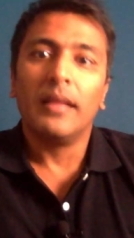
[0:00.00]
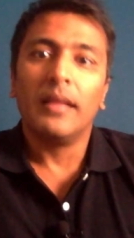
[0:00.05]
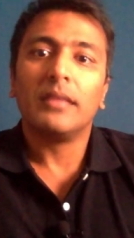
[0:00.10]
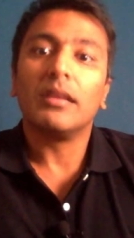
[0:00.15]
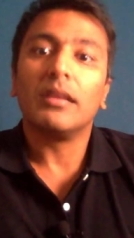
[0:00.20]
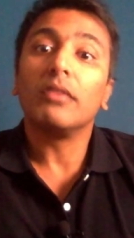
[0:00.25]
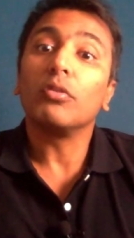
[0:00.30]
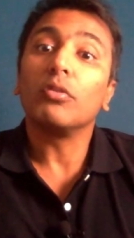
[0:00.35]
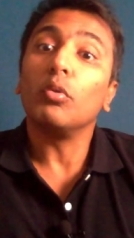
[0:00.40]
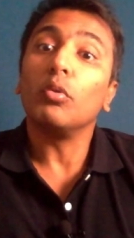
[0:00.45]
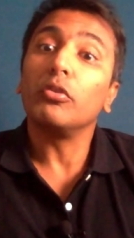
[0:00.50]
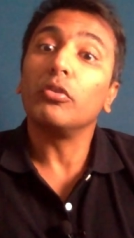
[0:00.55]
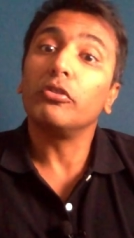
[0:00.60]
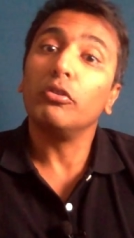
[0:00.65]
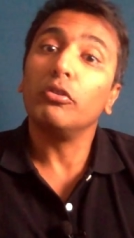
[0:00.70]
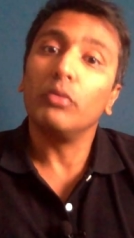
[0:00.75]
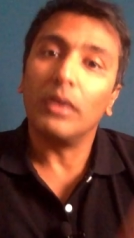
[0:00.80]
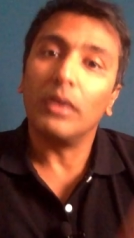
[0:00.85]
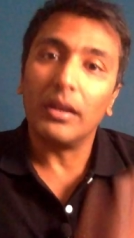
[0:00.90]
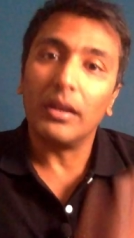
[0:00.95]
There's
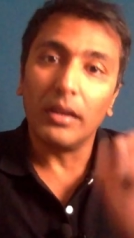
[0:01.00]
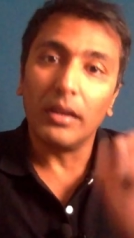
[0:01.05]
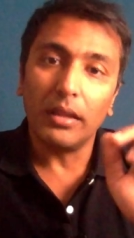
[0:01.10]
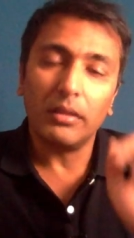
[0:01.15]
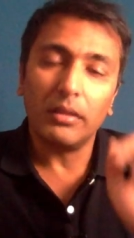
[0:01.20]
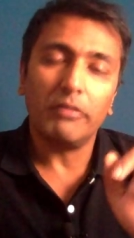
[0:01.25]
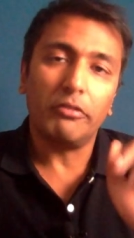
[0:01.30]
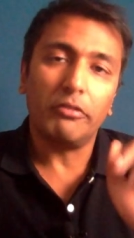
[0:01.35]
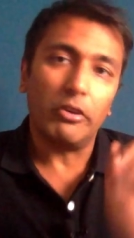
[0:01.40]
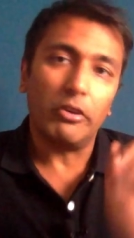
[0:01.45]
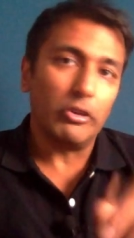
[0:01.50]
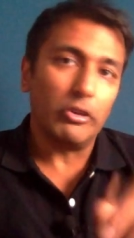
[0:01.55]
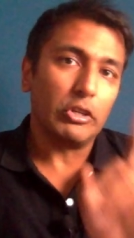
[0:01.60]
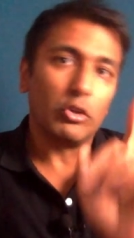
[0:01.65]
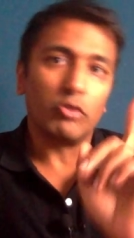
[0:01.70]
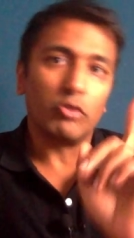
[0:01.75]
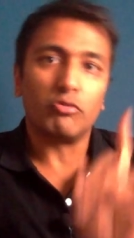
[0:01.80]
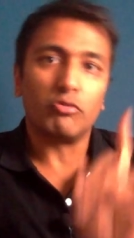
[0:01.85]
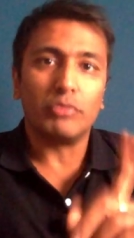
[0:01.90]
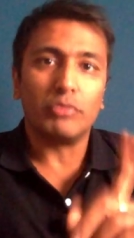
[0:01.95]
also another very
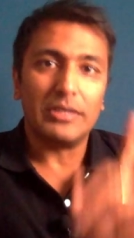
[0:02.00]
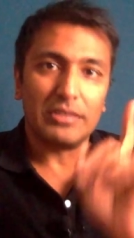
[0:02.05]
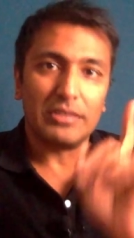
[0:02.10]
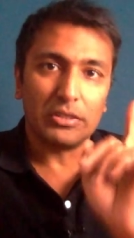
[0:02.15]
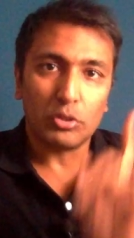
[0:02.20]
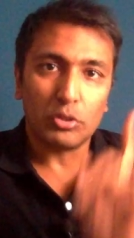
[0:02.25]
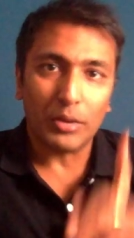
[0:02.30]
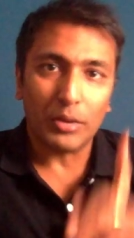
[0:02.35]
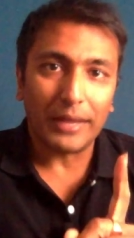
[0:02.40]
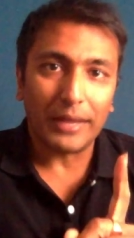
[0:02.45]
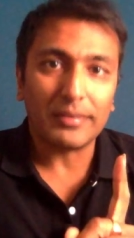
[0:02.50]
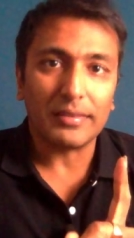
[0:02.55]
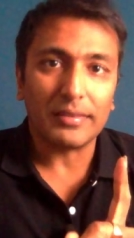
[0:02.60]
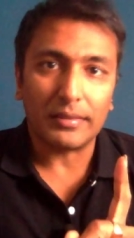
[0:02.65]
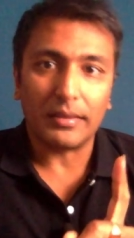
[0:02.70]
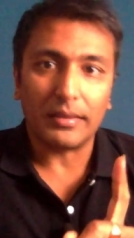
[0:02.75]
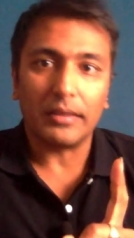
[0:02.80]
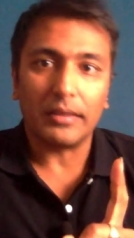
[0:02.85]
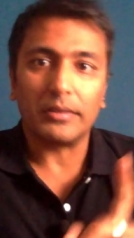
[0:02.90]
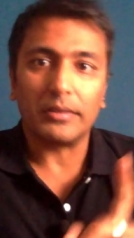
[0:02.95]
good reason to
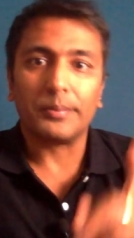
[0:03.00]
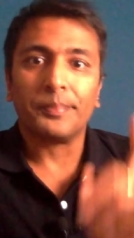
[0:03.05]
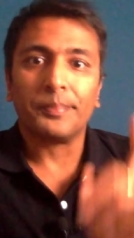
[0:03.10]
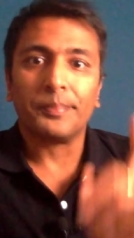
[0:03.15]
exercise.